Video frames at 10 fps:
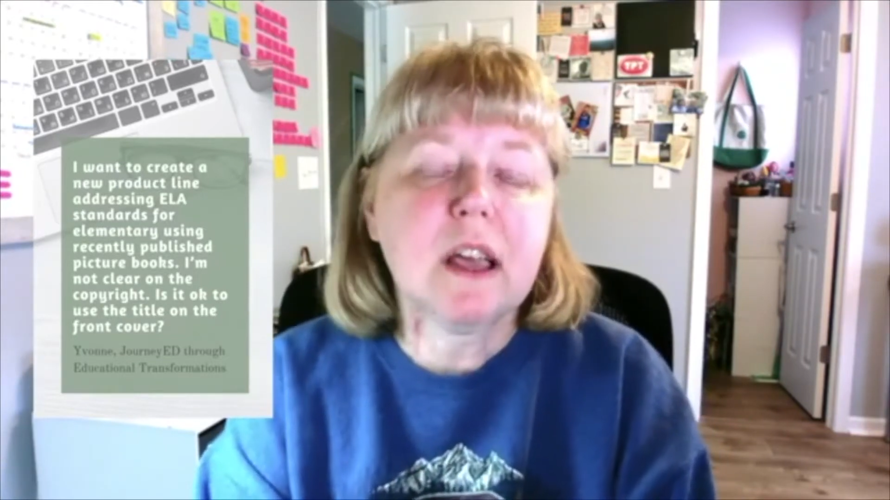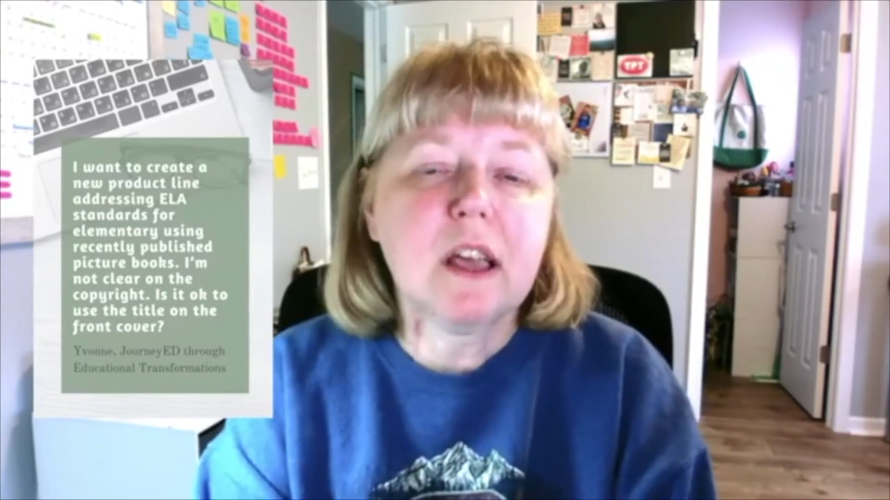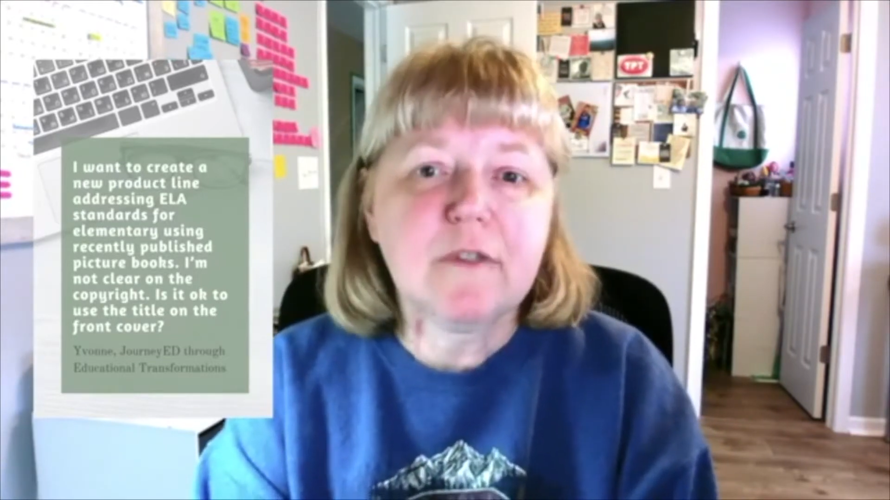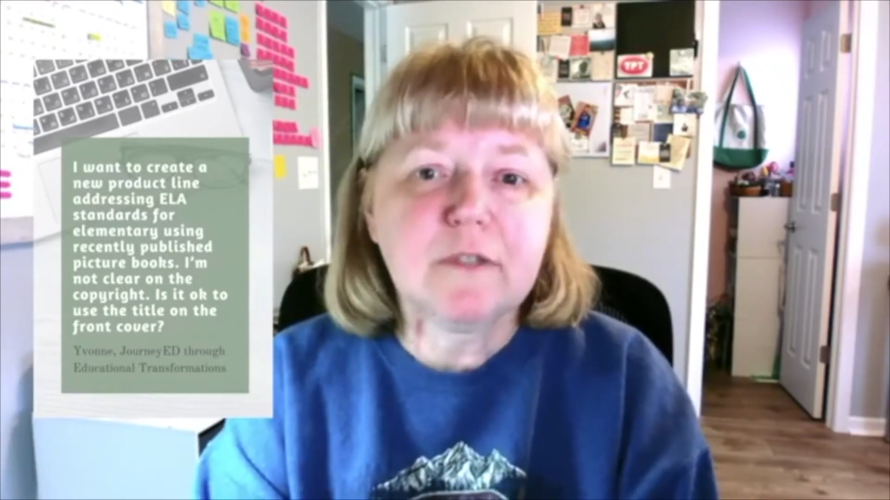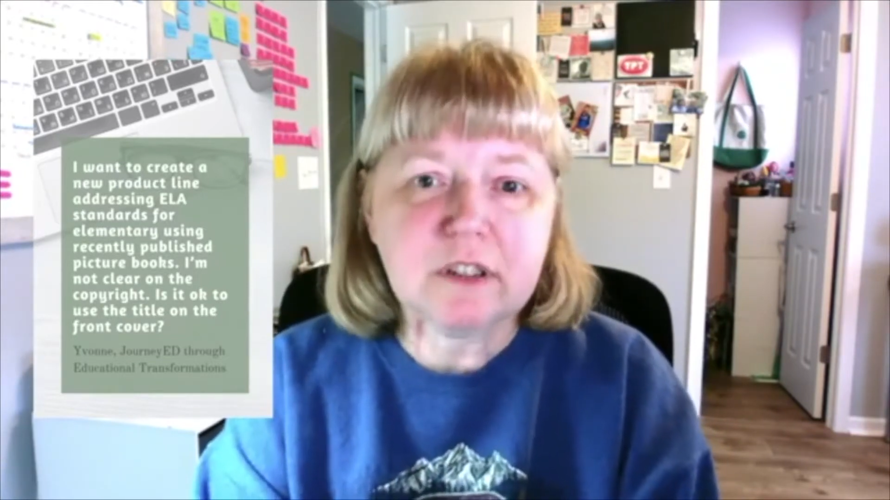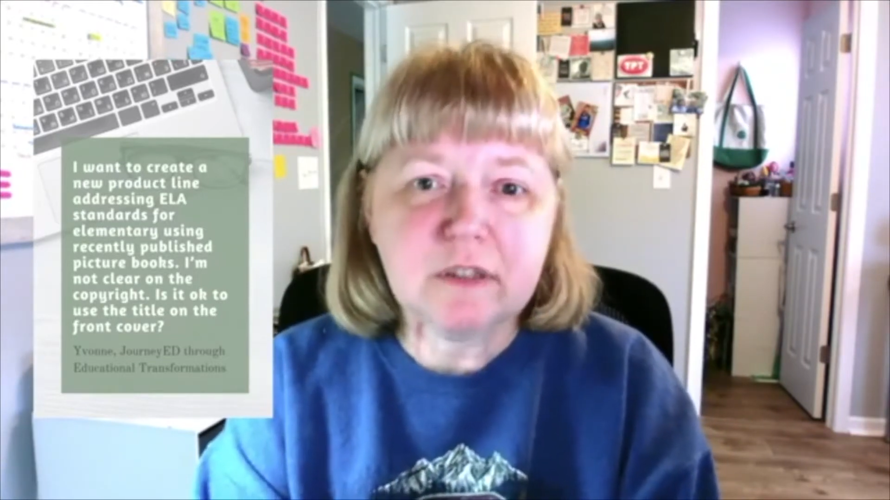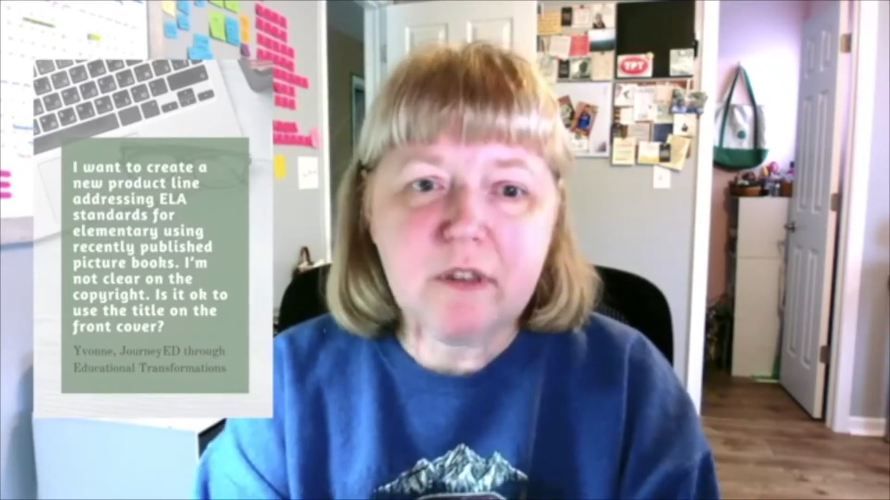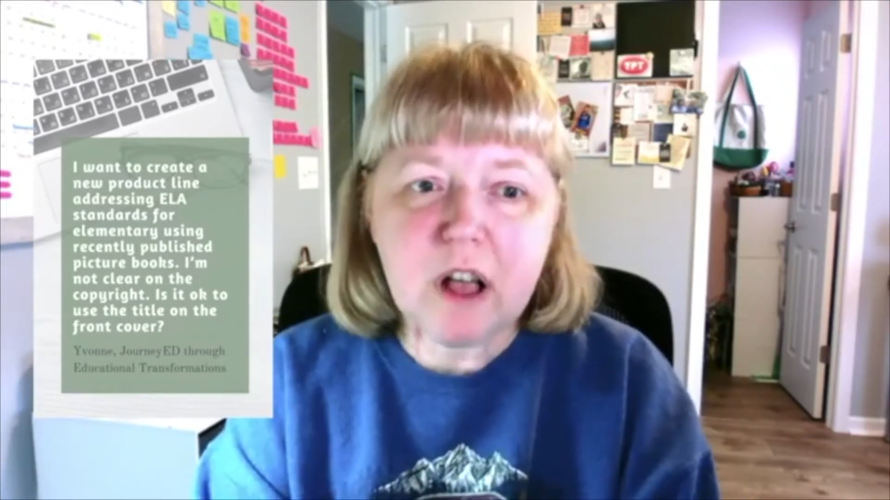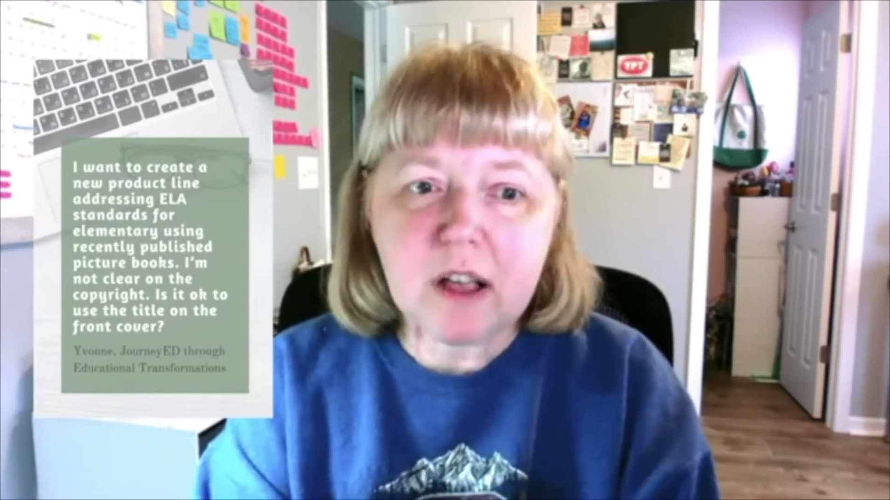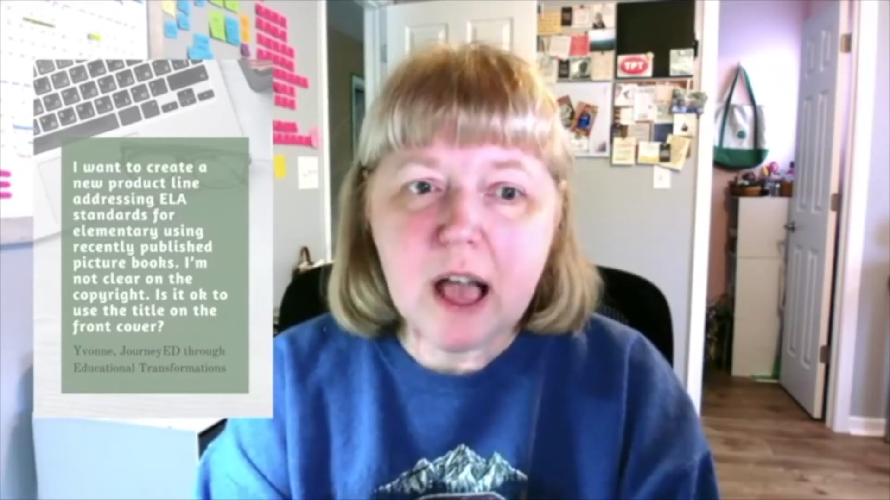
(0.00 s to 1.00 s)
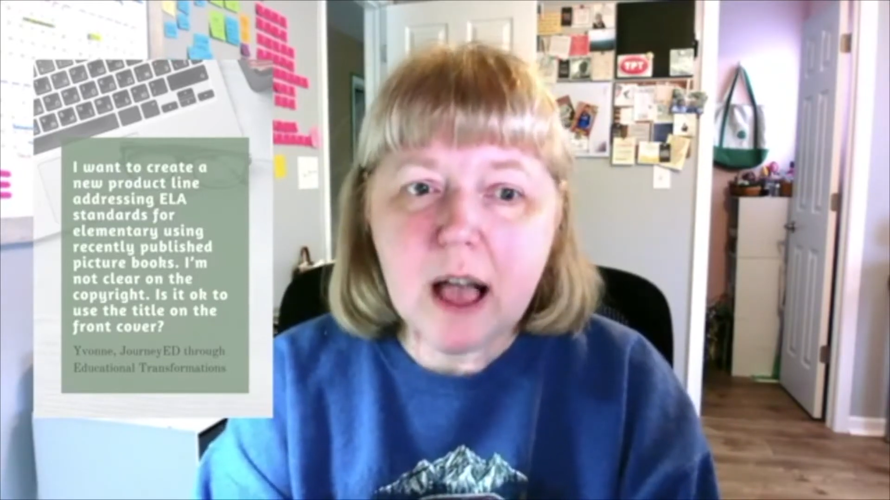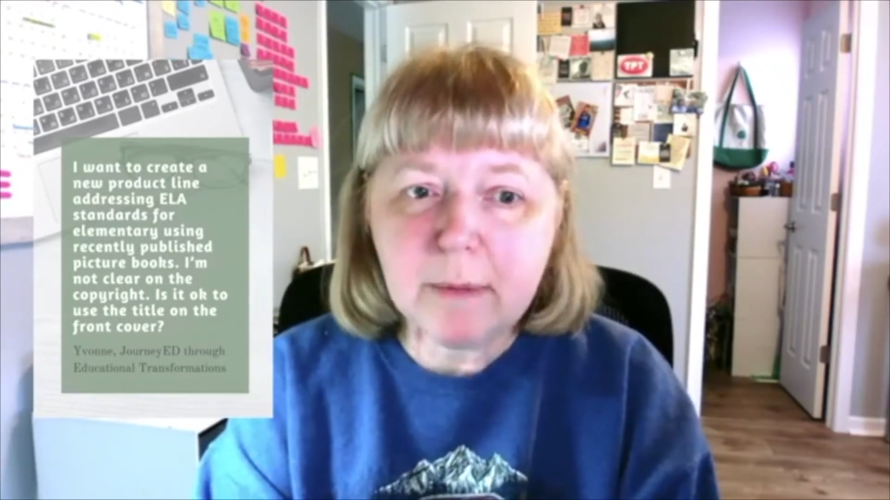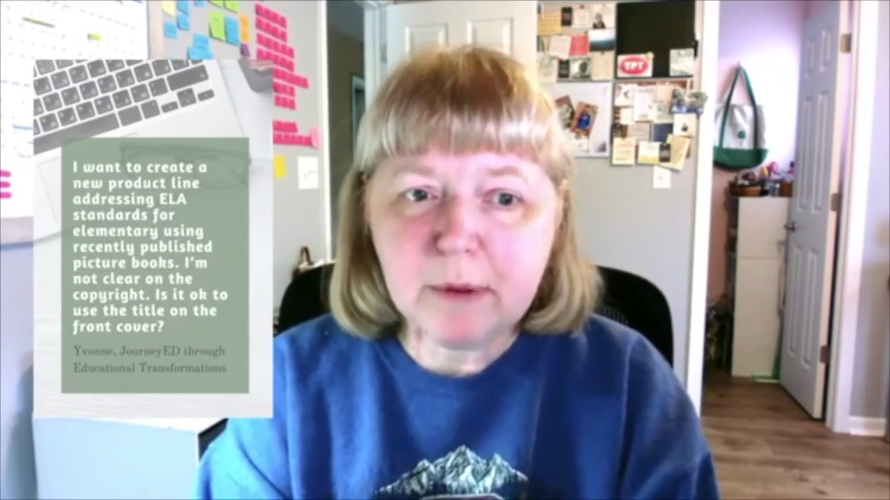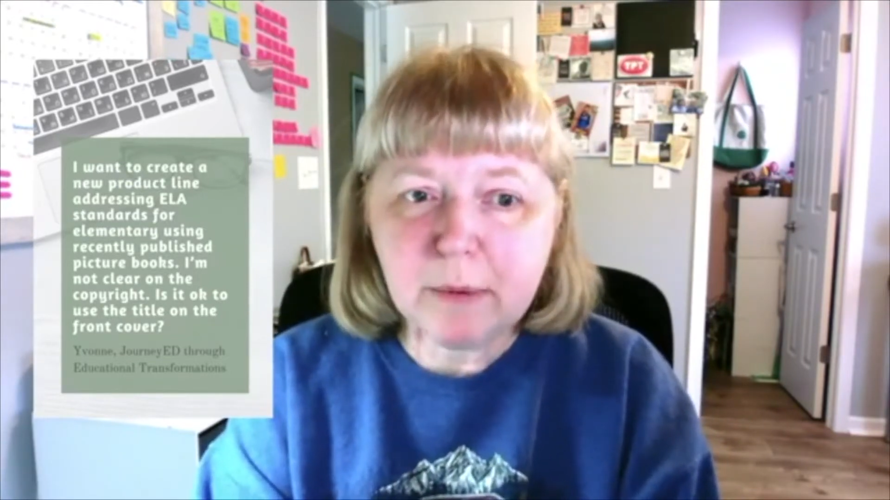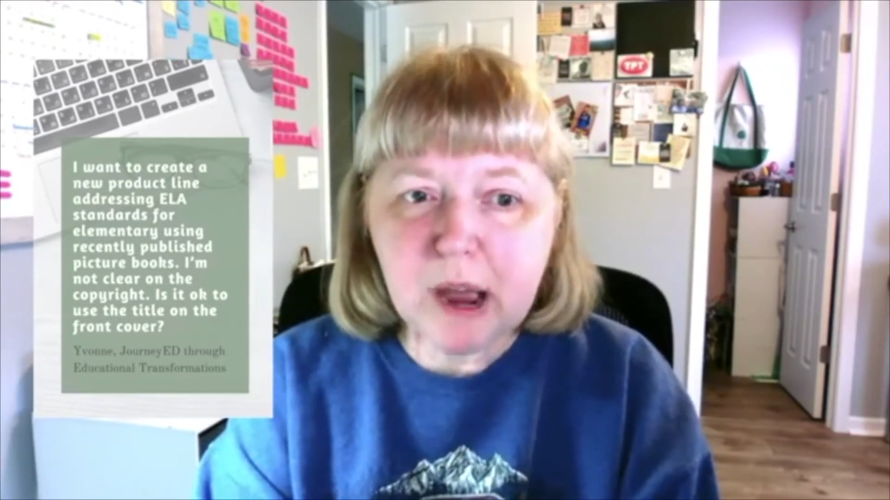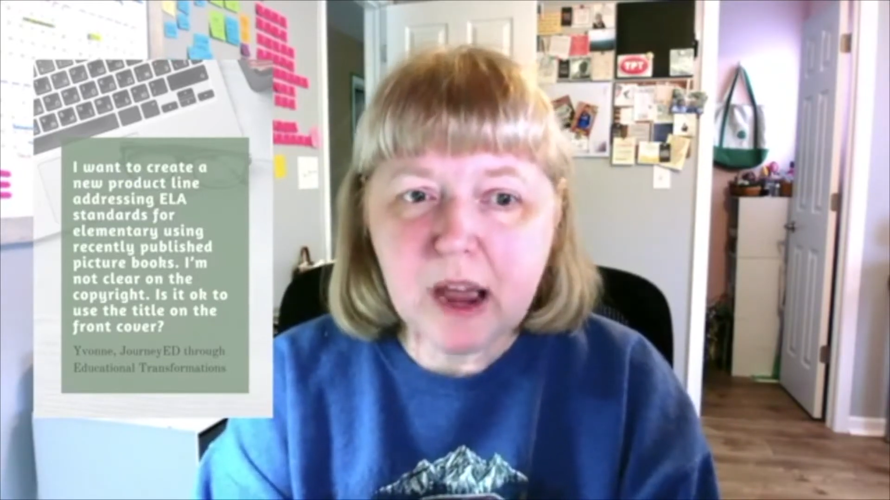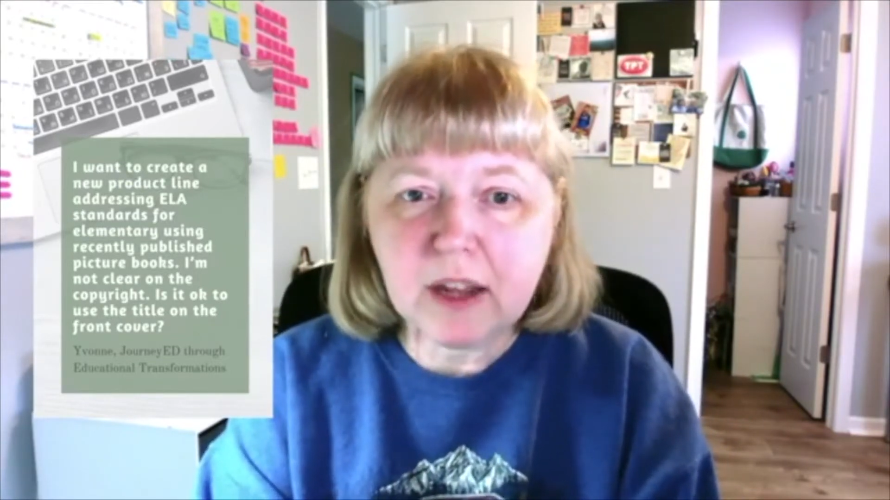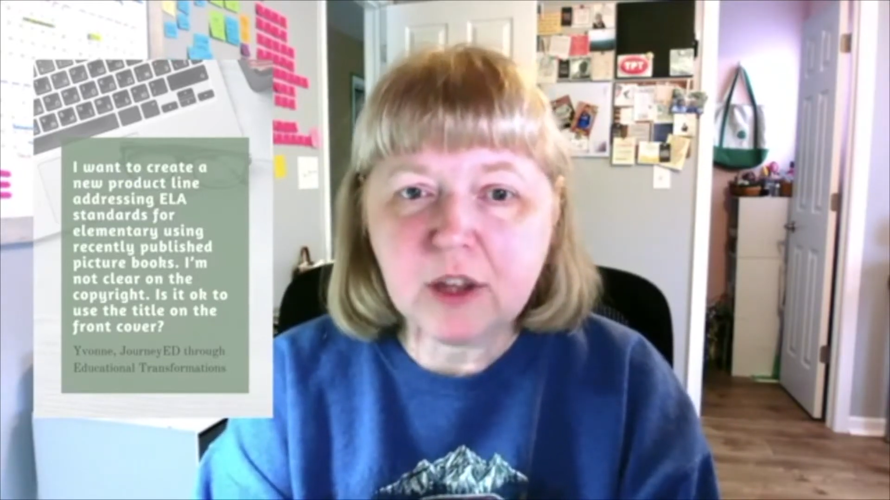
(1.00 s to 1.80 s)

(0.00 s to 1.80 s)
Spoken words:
first of all, copyright,